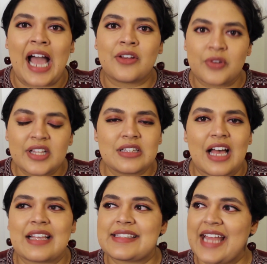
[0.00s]
I
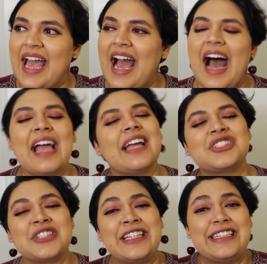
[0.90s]
realized I
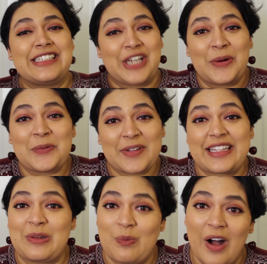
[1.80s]
actually don't
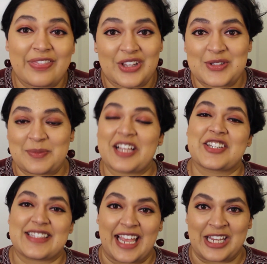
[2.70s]
really want those
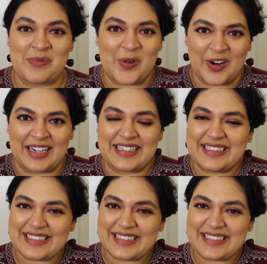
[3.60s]
blushes anymore.